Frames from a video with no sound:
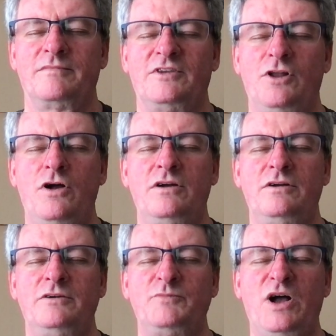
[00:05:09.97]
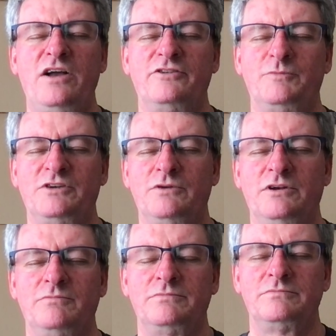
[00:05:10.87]
Long pause
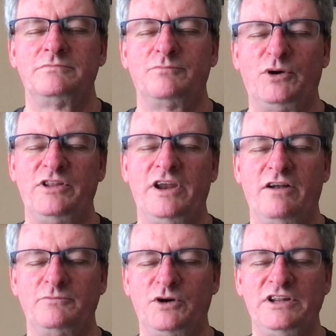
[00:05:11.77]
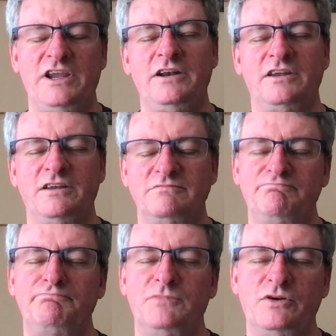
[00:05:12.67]
between breathing out and breathing in again.
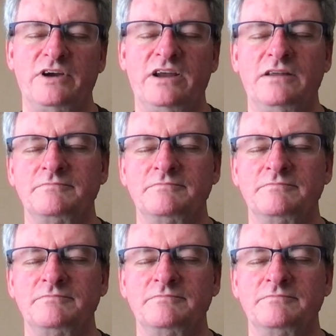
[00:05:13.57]
Okay.